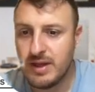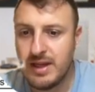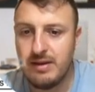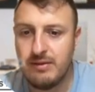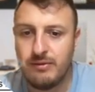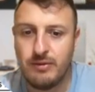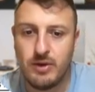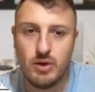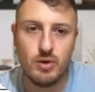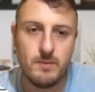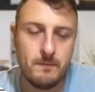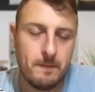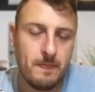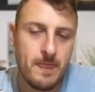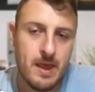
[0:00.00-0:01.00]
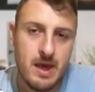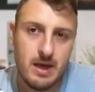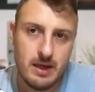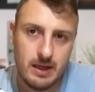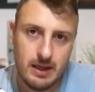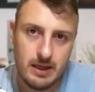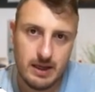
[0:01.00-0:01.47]
if you
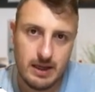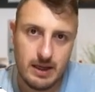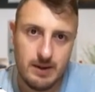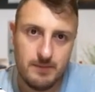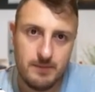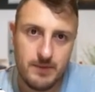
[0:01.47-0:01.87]
uh,